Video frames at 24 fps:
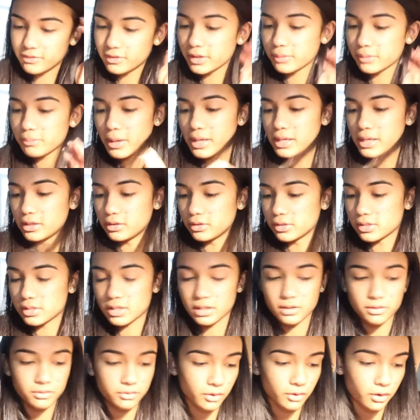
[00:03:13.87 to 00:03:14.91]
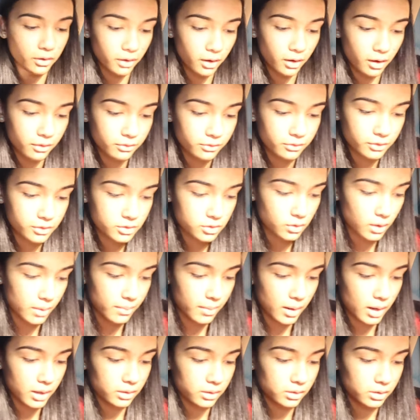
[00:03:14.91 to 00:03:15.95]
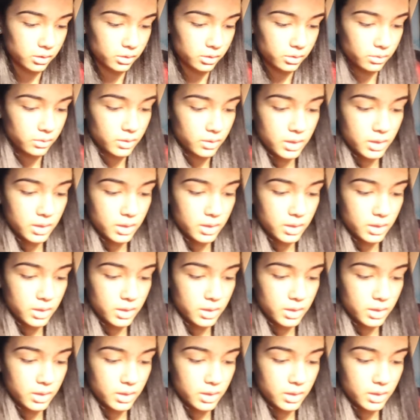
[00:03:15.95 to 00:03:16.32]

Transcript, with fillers: feel like my nail is gonna fall off, so I bought glue.